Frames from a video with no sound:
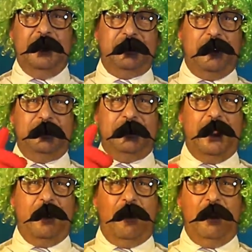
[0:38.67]
And so
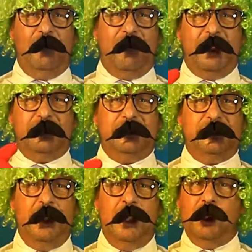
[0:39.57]
say all of
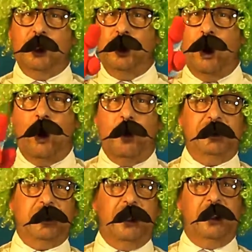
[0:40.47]
us.
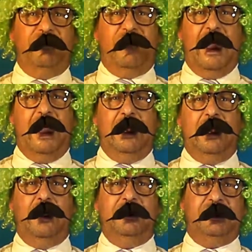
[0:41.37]
You're a jolly good
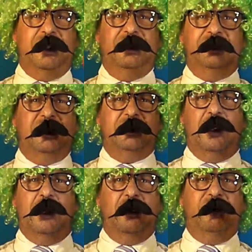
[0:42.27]
fellow, Sid's a
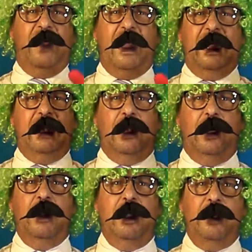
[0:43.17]
jolly good
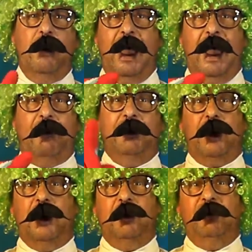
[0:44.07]
fellow. You are a
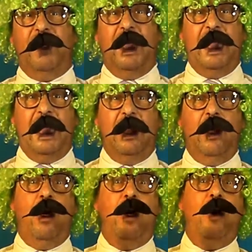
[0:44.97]
jolly good
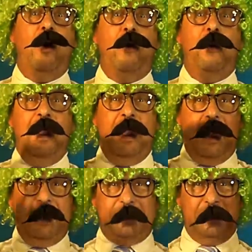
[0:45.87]
fellow.
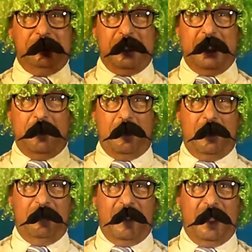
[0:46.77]
And so say
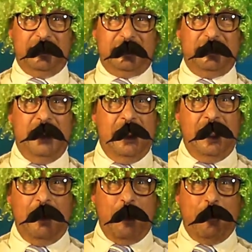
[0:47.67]
all of us.
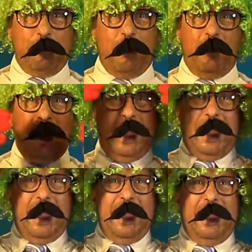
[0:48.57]
Hip hip
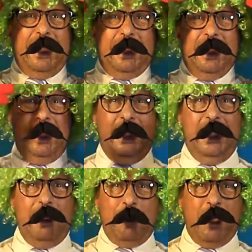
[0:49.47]
hooray!
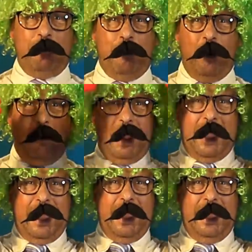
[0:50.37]
Hip hip
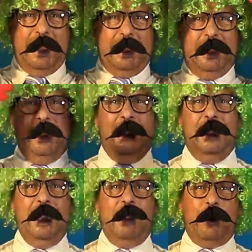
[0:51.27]
hooray!
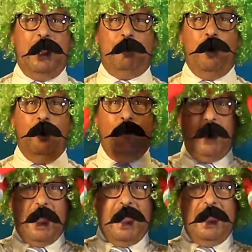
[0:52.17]
Hip hip
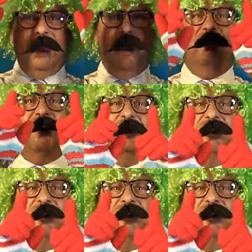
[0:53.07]
hooray for